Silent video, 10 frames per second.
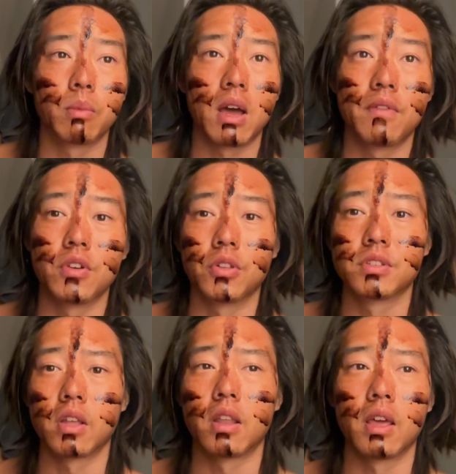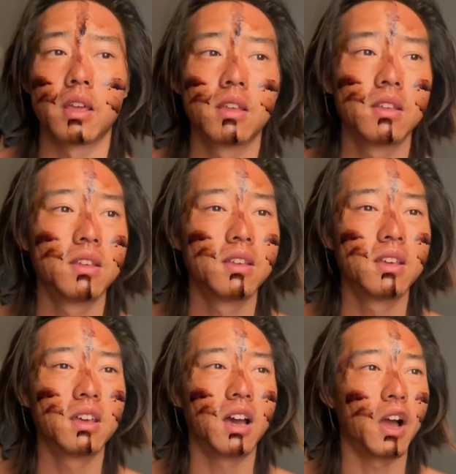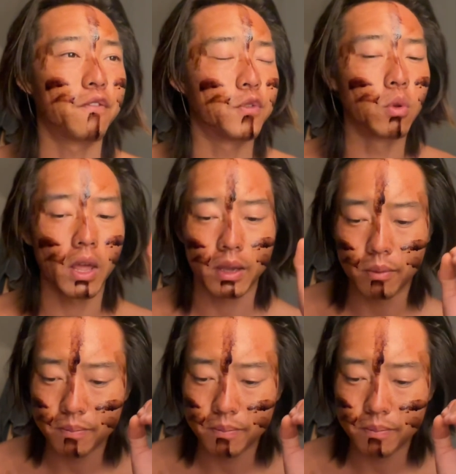we're having on Sunday, I feel like